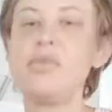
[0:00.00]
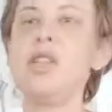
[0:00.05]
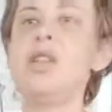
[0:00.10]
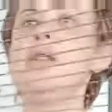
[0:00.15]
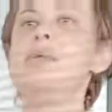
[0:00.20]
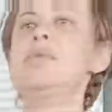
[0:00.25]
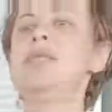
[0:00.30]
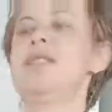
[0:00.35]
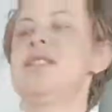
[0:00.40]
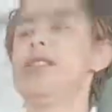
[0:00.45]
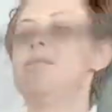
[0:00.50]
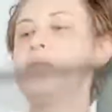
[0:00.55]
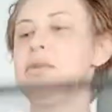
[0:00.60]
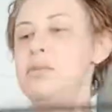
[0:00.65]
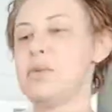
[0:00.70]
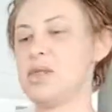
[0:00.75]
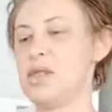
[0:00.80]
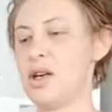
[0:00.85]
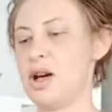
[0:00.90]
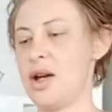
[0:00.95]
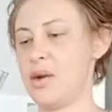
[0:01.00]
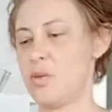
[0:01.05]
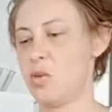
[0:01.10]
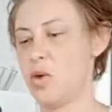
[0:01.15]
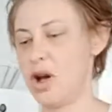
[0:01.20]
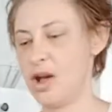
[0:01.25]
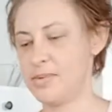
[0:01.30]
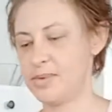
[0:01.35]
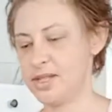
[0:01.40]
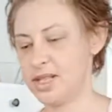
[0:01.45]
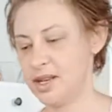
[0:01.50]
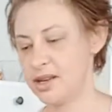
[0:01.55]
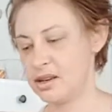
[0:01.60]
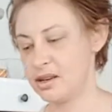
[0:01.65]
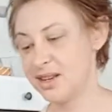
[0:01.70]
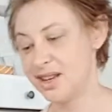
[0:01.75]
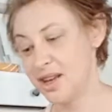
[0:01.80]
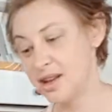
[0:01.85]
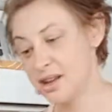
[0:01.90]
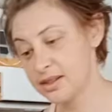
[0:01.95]
I'm just giving them a light wipe
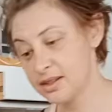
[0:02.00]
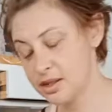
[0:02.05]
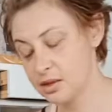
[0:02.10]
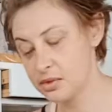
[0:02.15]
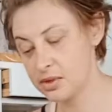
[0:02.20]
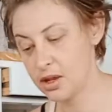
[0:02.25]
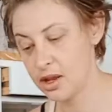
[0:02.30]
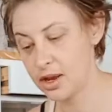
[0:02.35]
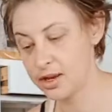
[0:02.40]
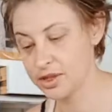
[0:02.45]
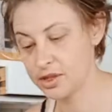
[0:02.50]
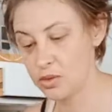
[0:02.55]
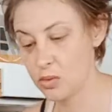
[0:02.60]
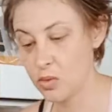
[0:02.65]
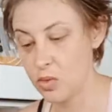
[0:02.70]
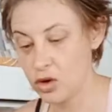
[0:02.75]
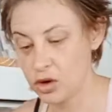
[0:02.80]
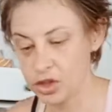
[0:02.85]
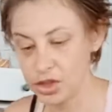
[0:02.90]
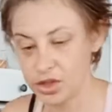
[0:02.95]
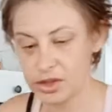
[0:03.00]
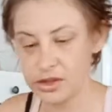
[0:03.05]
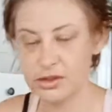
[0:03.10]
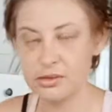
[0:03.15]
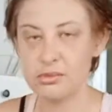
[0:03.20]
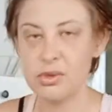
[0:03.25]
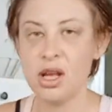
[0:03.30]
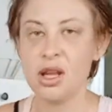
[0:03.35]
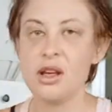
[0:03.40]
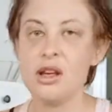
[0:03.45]
down. Yes, I would like to wash them,